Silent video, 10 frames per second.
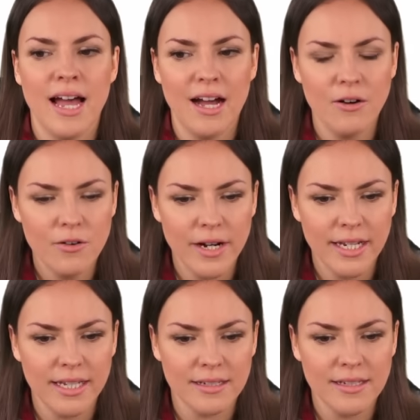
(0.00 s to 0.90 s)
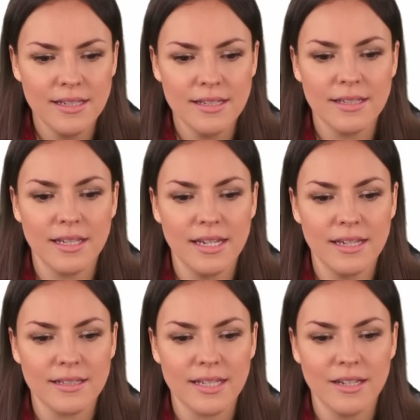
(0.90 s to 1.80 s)
Our radius
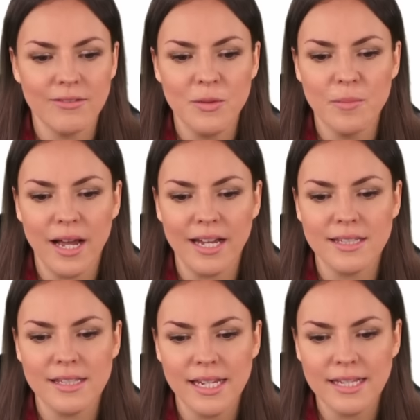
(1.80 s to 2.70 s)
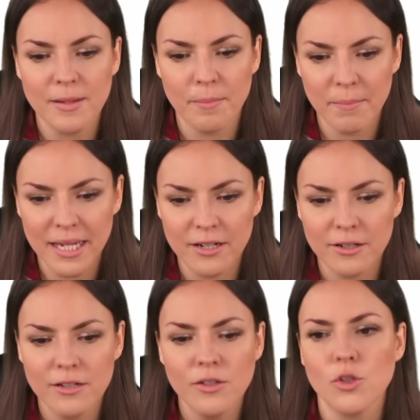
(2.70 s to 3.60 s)
is given by 6
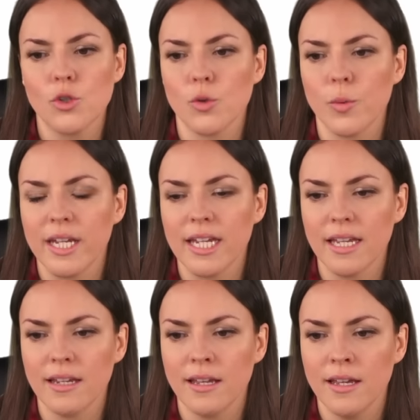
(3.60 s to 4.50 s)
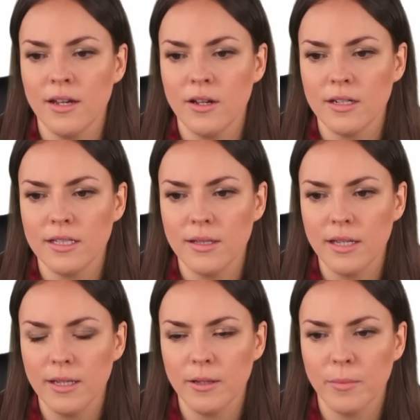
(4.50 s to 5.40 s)
meters, so we can
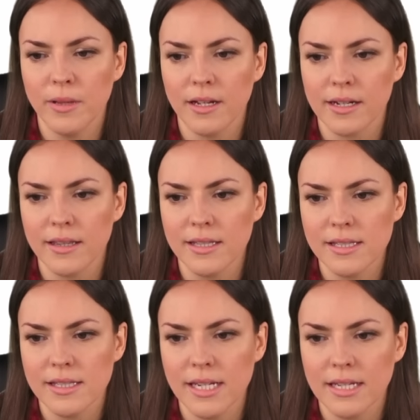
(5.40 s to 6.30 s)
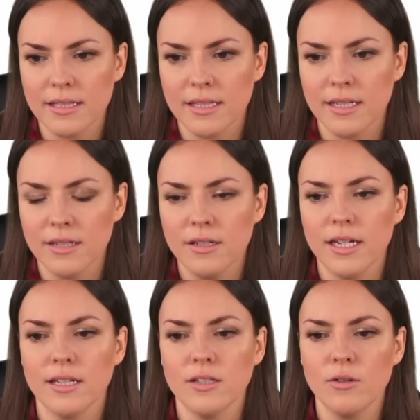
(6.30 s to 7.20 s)
plug the 6 here
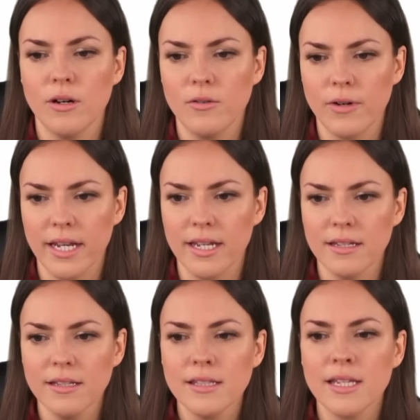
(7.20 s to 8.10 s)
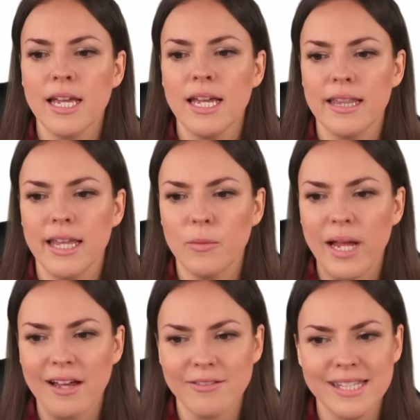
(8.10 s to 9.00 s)
into our radius. Then we
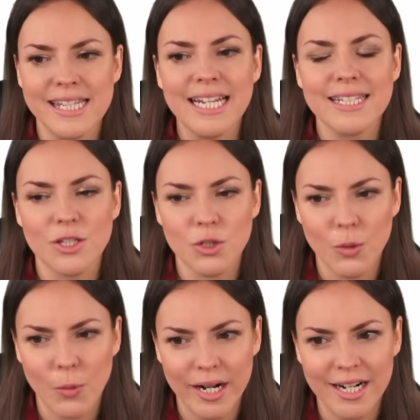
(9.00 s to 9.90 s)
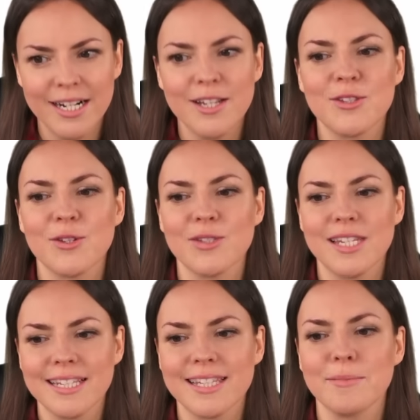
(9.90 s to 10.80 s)
have 6 squared, so
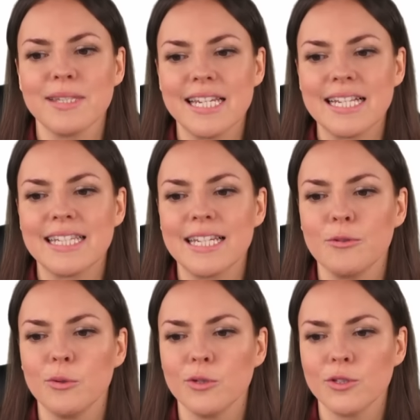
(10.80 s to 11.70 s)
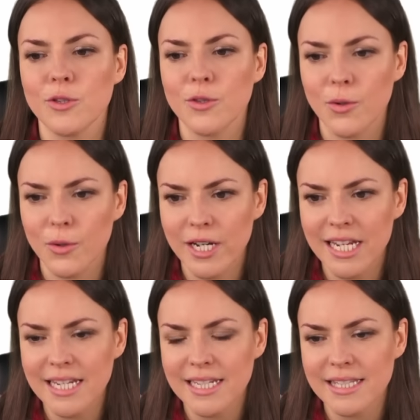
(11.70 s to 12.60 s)
6 times 6 equals
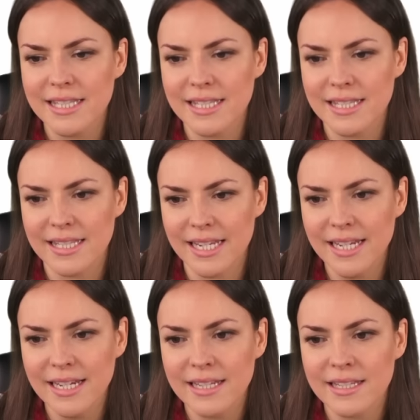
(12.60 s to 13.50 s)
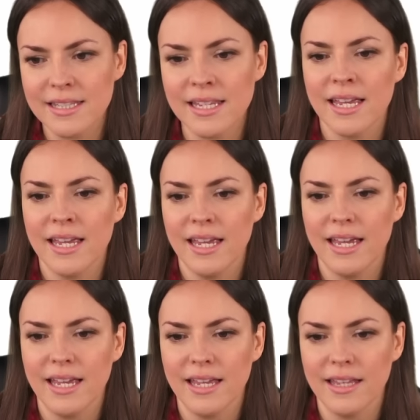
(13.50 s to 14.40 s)
36.
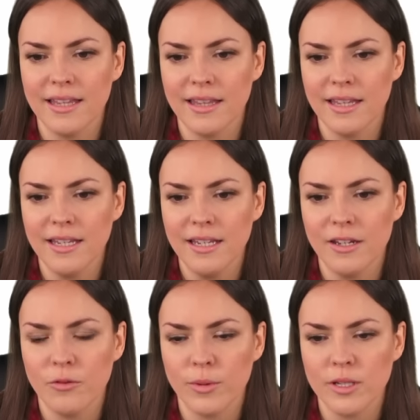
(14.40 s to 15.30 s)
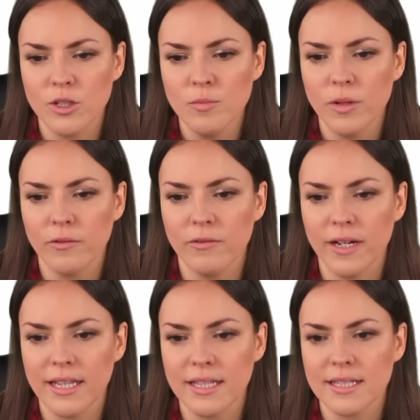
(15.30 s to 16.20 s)
And then if we
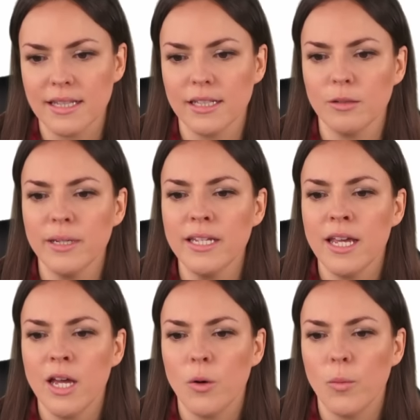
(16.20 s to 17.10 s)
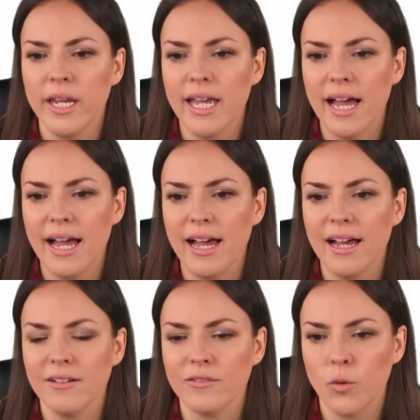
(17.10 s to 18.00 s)
simplify this a little bit, we
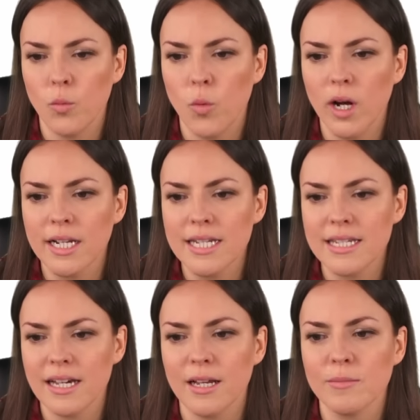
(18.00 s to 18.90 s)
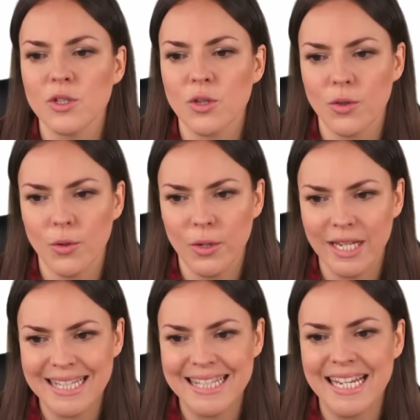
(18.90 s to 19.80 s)
have 1 times
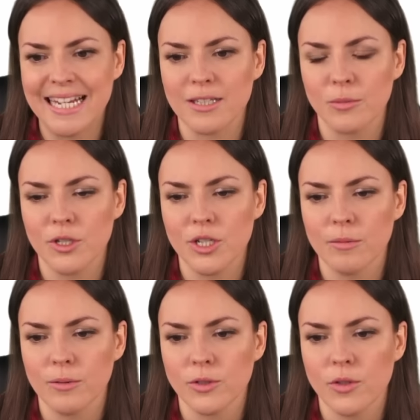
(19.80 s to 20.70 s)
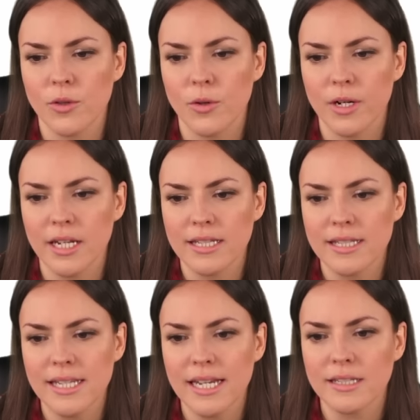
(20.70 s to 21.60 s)
36, which equals
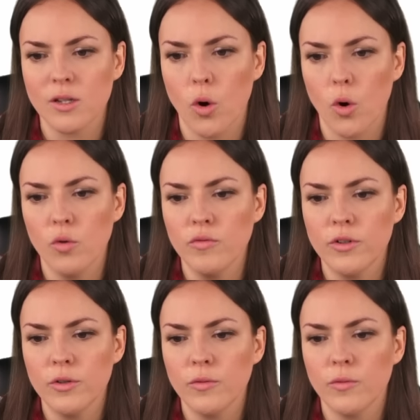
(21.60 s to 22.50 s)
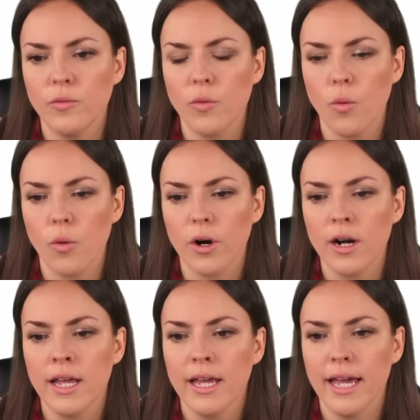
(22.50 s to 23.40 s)
36 over 4,
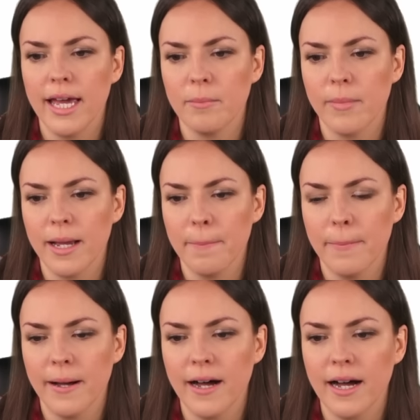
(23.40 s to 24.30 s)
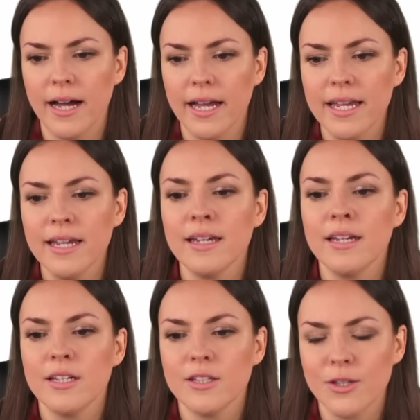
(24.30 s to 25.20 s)
and my pi,
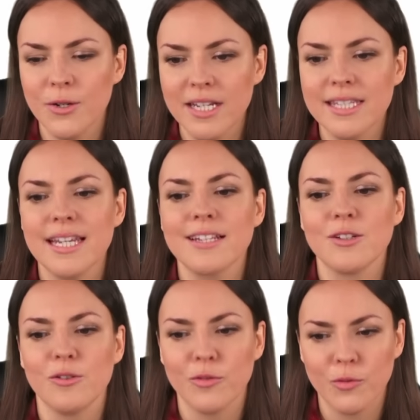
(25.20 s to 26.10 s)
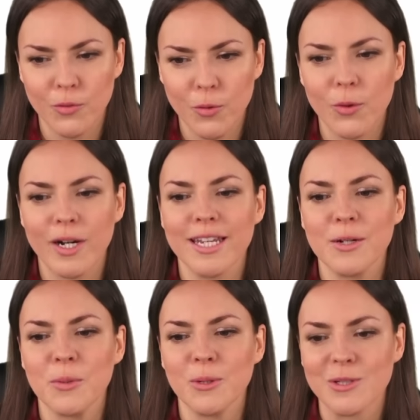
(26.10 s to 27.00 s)
36 over 4
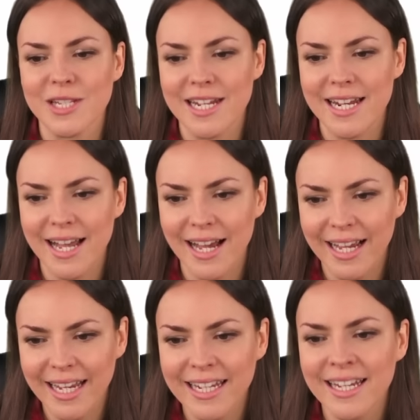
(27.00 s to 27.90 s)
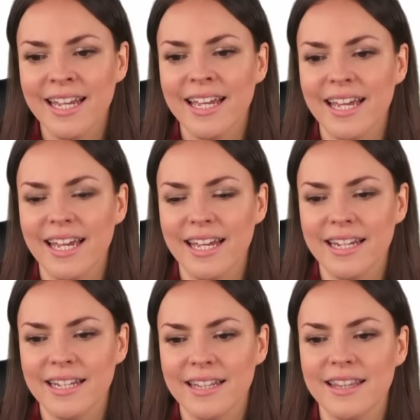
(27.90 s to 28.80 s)
equals 9,
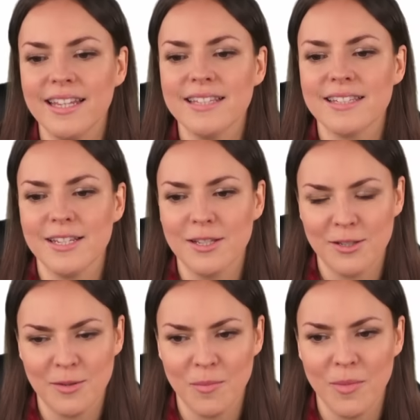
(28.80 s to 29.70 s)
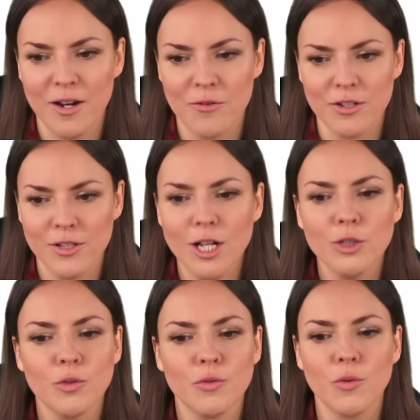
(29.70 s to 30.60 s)
and this is my
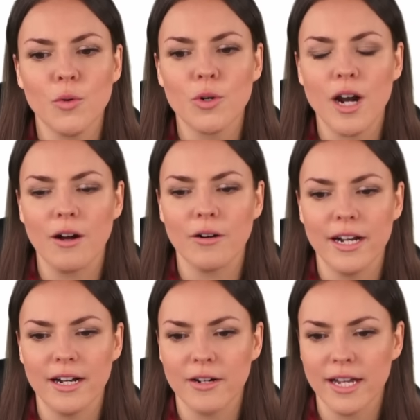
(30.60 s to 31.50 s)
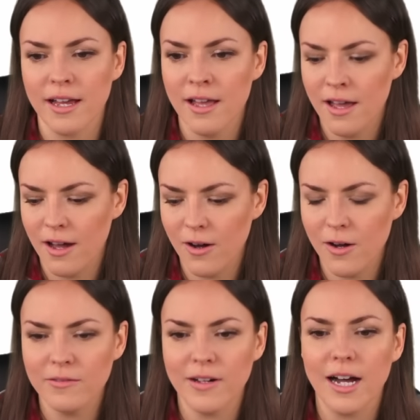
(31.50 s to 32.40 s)
result for our area
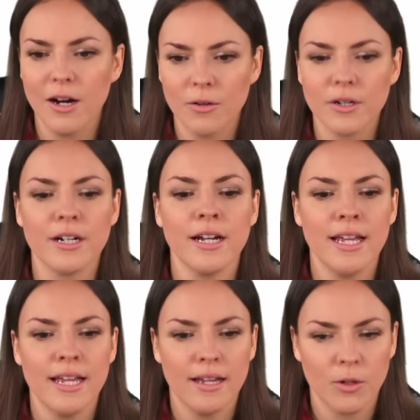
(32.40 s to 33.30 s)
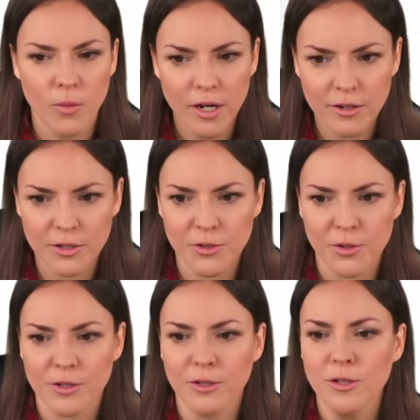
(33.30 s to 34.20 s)
of our quarter
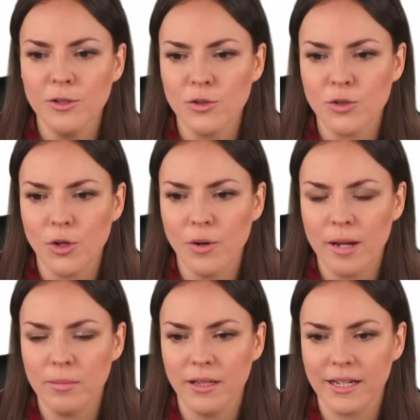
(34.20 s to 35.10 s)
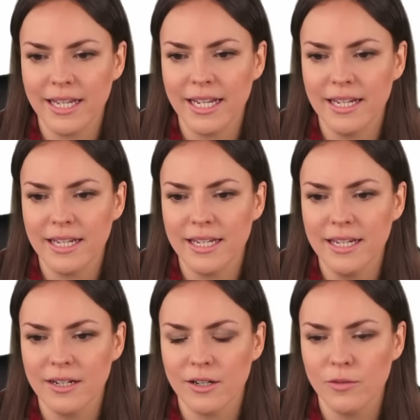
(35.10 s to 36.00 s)
circle. So I plug it in
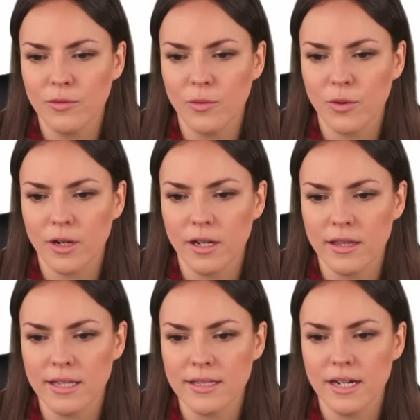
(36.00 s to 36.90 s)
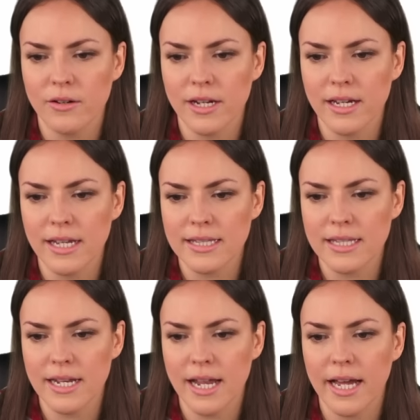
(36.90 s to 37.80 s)
here for this area,
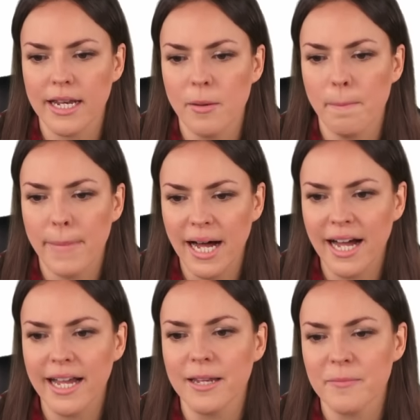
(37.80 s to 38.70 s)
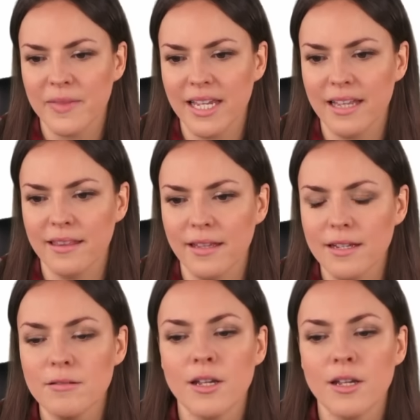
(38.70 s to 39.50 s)
it's 9 pi. And then